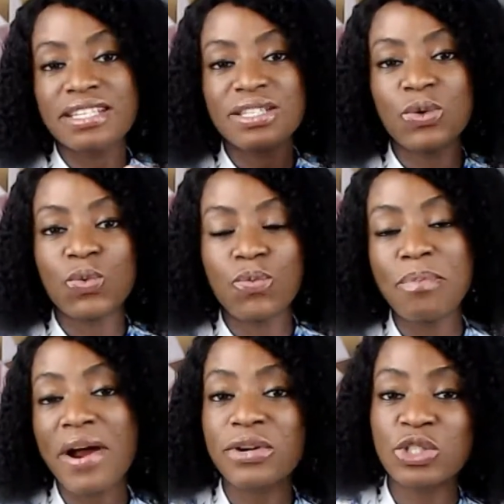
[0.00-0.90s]
the
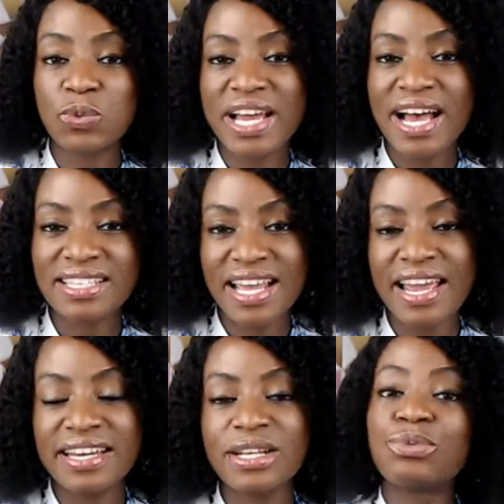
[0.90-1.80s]
marriage week has
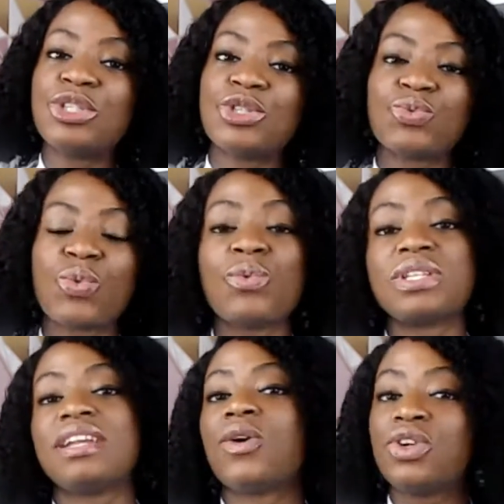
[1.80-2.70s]
ended, which is one
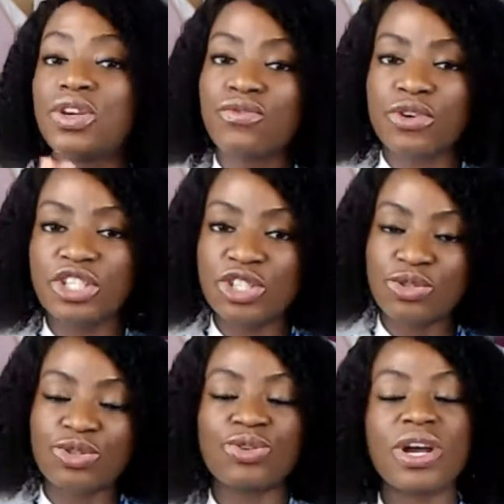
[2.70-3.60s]
week. Then I'll give
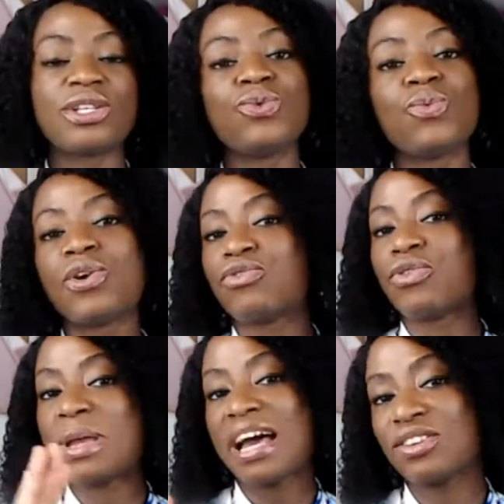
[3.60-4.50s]
Rachel to you, and you work
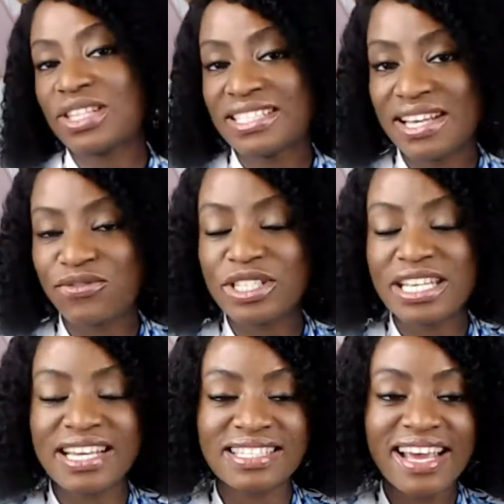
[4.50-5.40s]
for me another
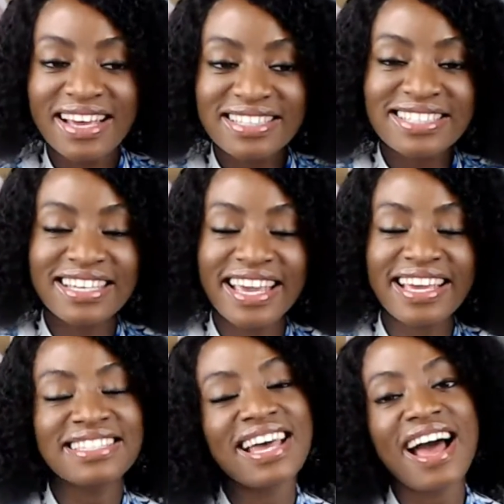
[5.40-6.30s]
7 years to
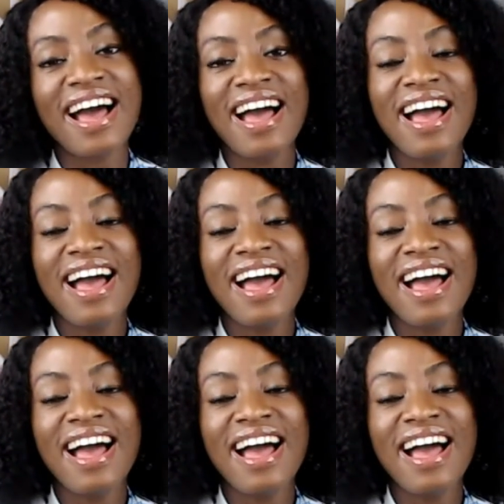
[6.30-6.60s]
get her.